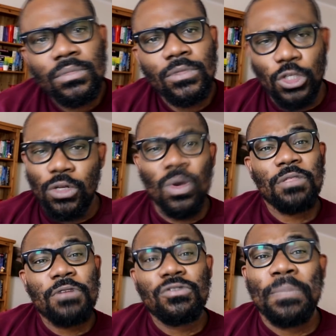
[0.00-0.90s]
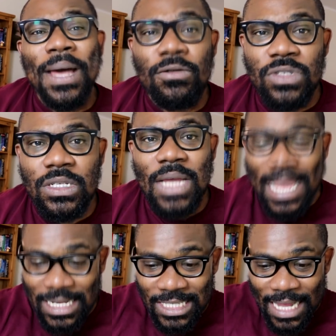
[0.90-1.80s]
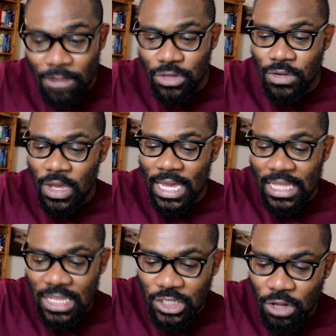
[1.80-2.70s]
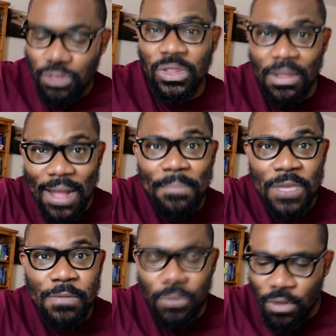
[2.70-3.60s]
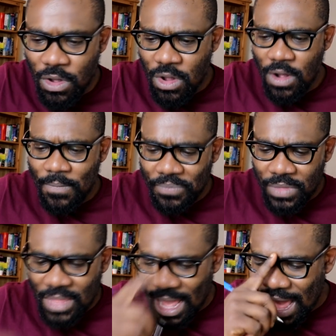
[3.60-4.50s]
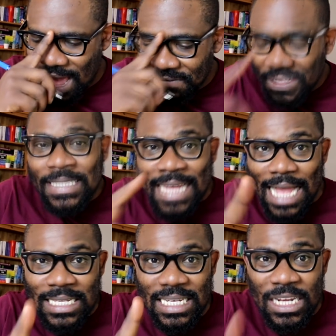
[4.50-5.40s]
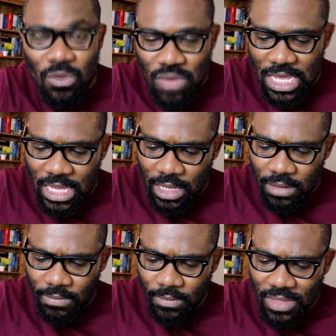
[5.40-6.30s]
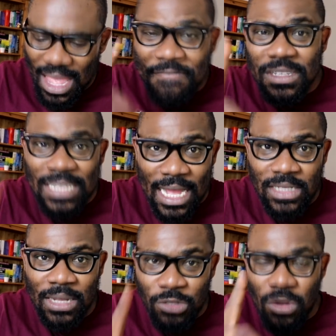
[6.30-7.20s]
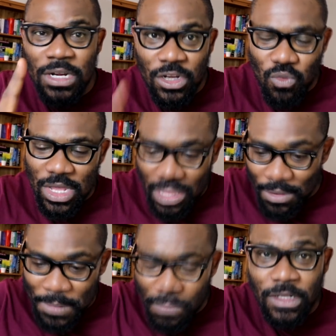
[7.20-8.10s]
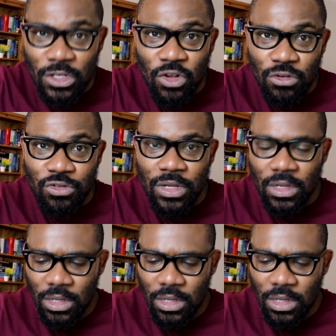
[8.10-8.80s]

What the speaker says: Do you know what £300 is? I can tell you, in this country, there are people that after tax in a week, I'm talking in a week, there are people in this country,